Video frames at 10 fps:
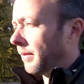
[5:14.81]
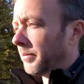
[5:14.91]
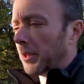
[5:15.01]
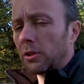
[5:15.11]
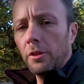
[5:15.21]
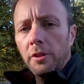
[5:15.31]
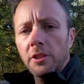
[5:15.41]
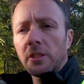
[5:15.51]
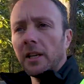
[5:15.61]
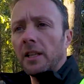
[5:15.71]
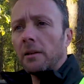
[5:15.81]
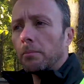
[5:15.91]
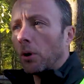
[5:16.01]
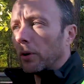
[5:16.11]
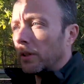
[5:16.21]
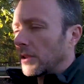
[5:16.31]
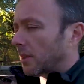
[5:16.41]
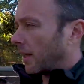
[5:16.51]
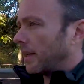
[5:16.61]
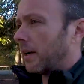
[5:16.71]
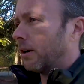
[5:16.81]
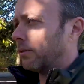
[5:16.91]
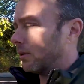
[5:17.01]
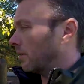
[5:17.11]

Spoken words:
Make sure there isn't anything broken, sticking out,